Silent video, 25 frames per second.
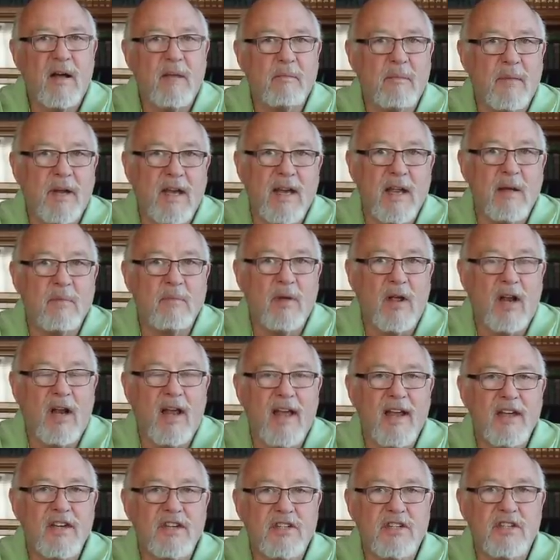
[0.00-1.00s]

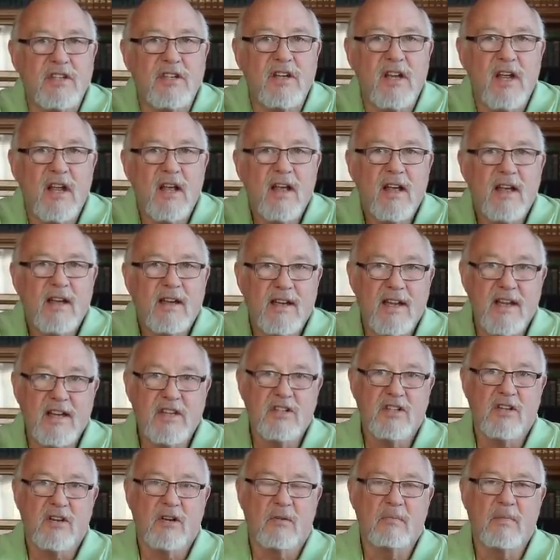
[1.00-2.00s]
manipulation,
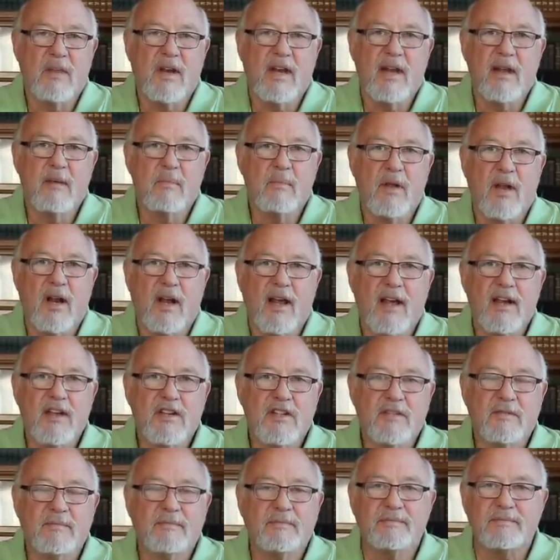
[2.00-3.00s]
digital
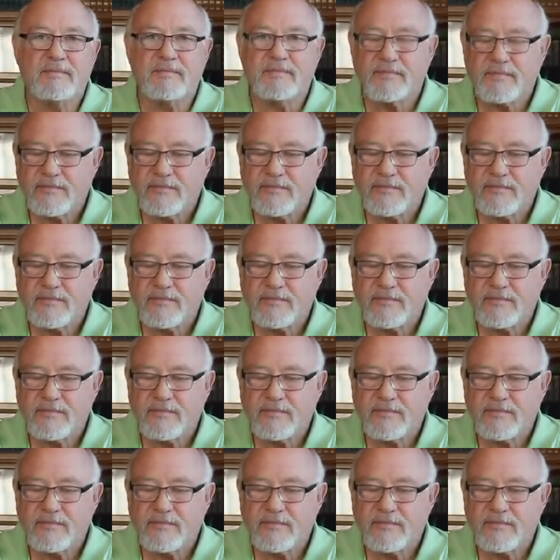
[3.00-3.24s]
manipulation,